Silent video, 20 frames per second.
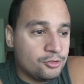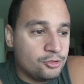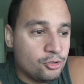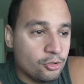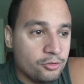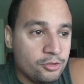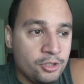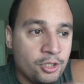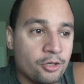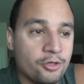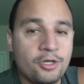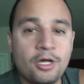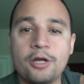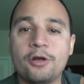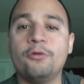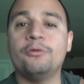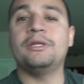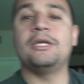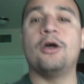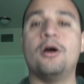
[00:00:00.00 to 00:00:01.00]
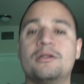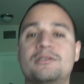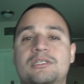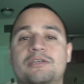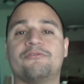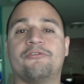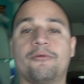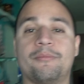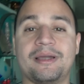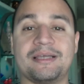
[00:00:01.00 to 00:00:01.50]
you know, not only
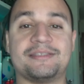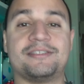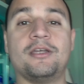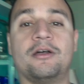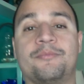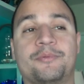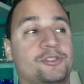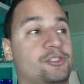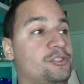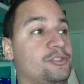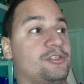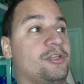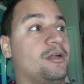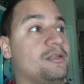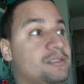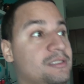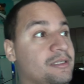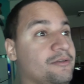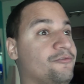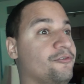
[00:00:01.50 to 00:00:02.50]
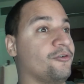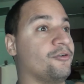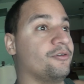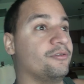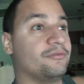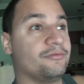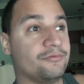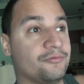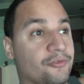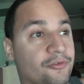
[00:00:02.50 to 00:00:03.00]
hunting for myself, but just hunting
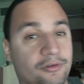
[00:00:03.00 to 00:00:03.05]
for